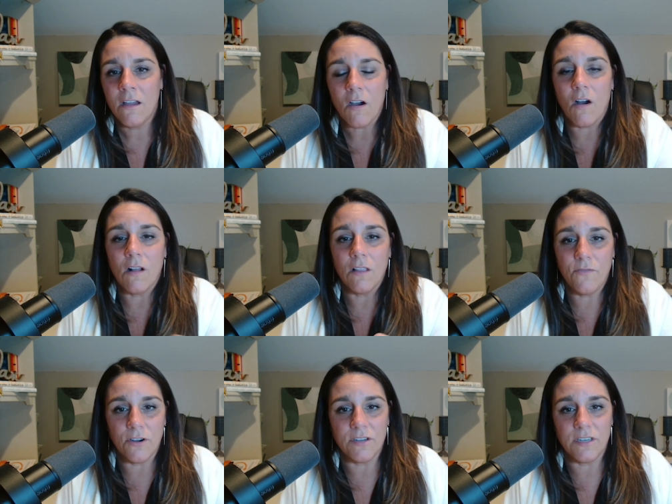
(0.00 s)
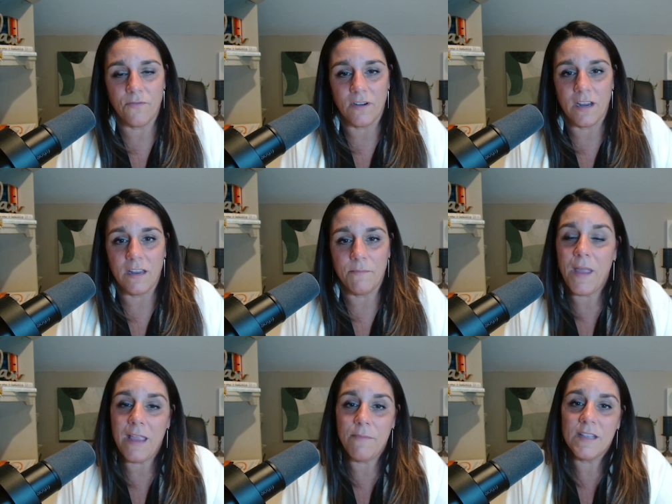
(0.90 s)
all of your different
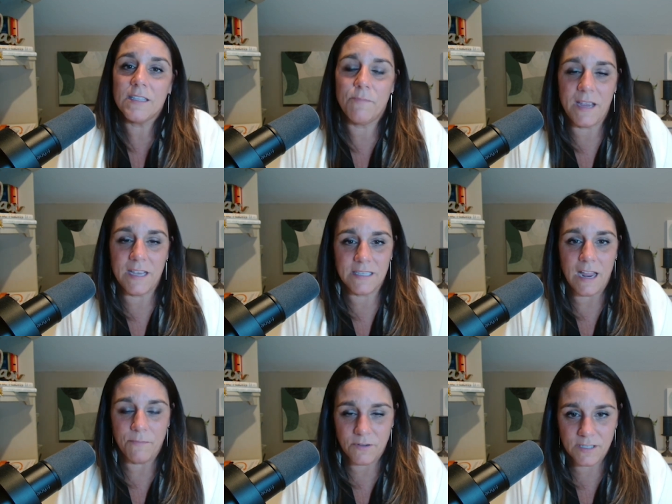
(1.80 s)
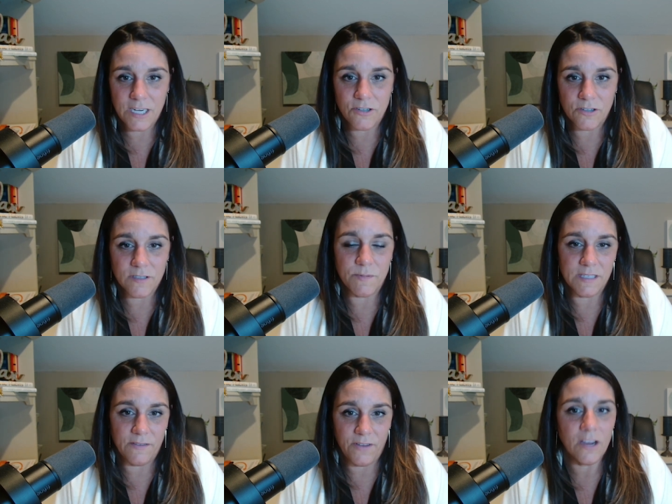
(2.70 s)
payments based on procedure
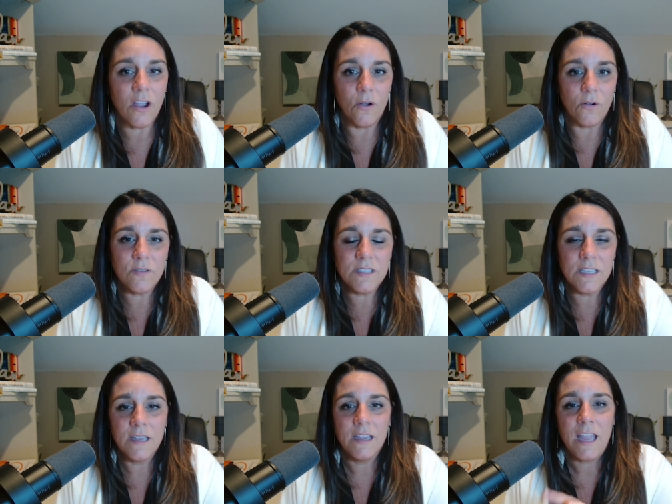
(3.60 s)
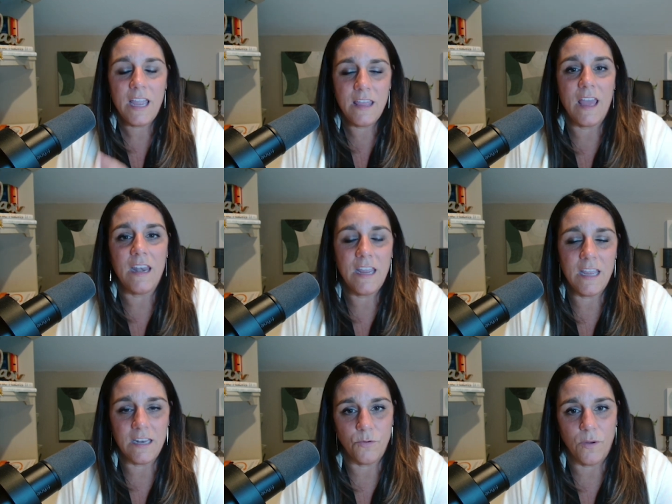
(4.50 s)
specific codes and then
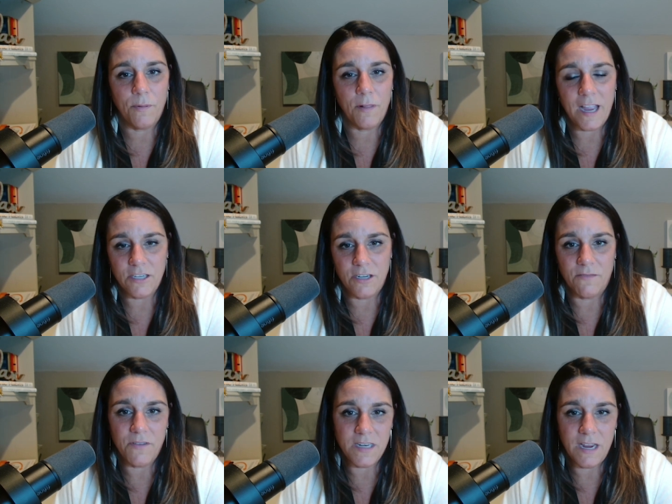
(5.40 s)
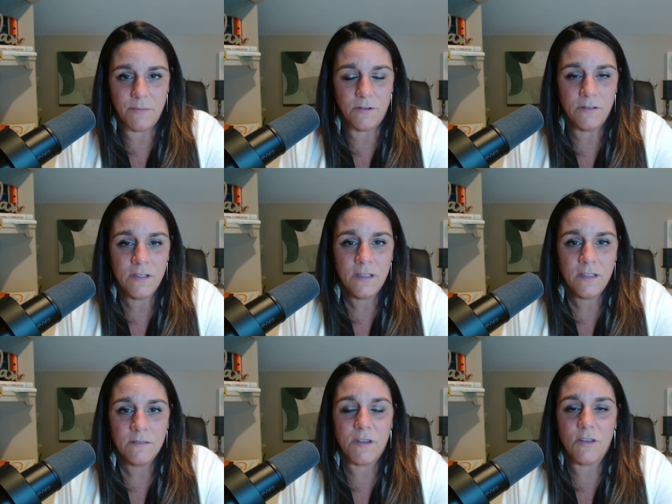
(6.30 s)
hit to apply to your fee table
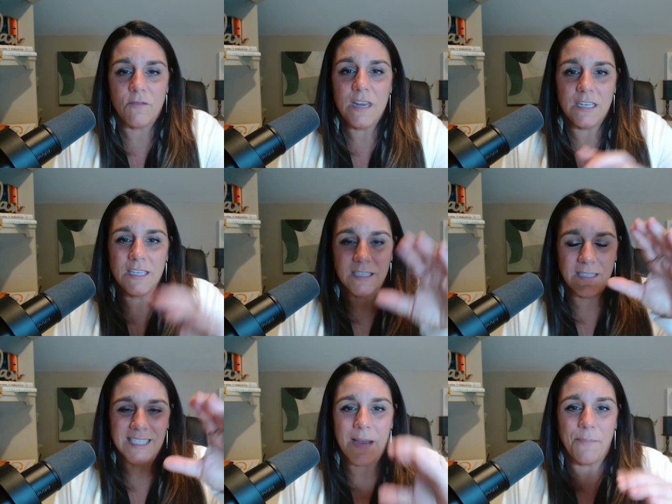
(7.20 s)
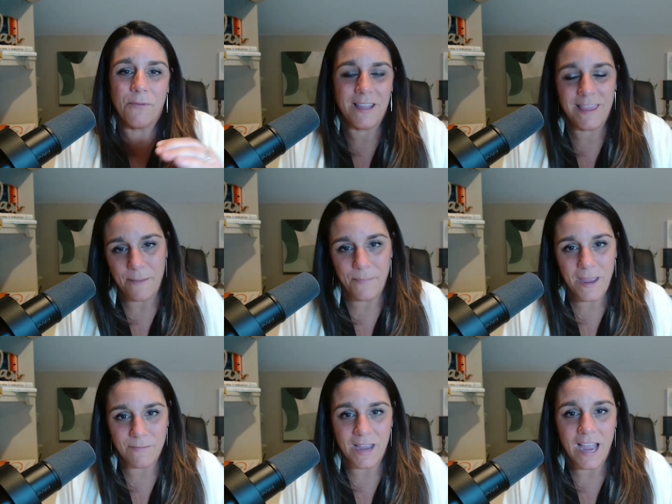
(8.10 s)
but you need to separate that
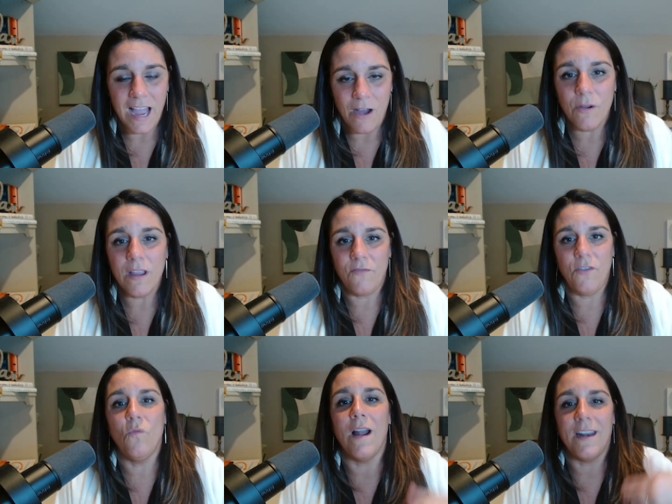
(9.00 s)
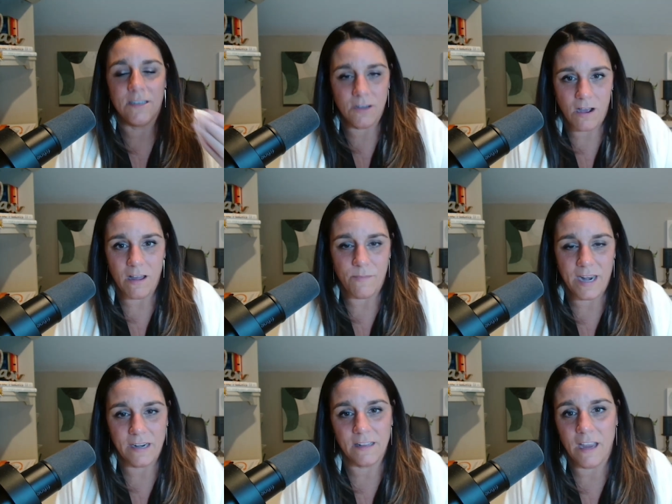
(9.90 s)
payment out if you want it to
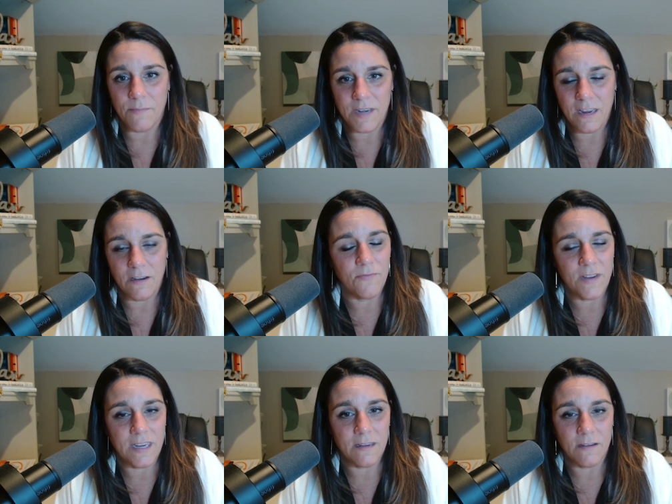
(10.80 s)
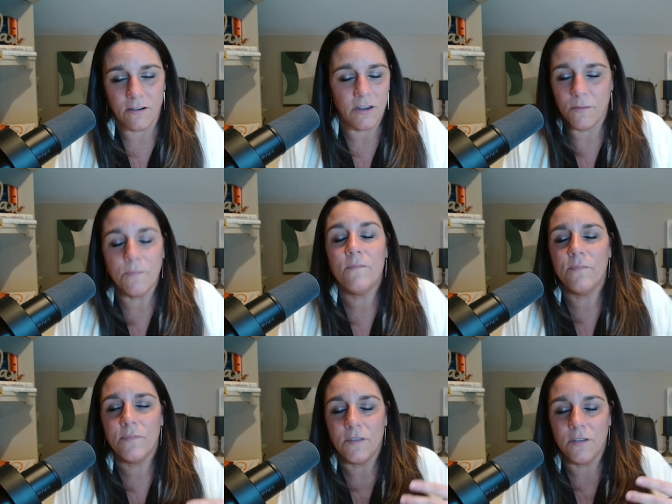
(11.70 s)
automatically update your fee or your
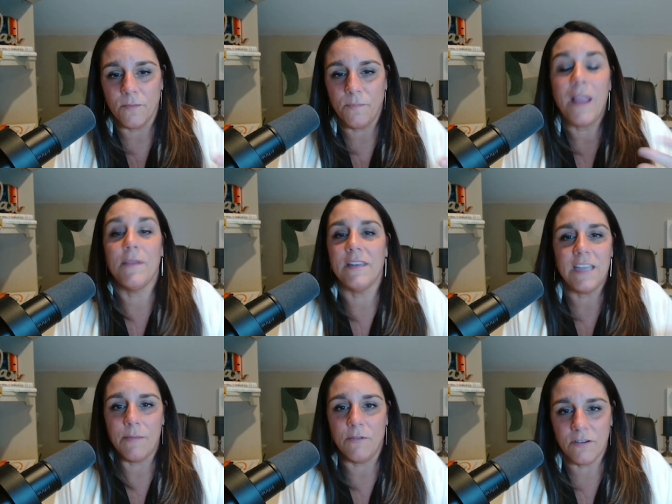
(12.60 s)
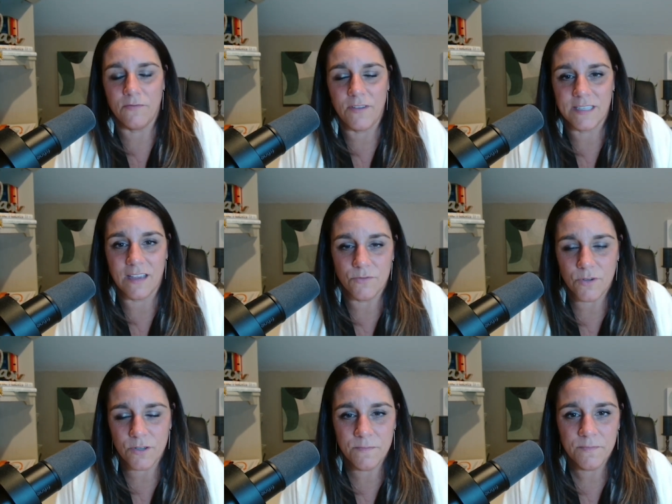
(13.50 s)
your payment table, your fee schedule.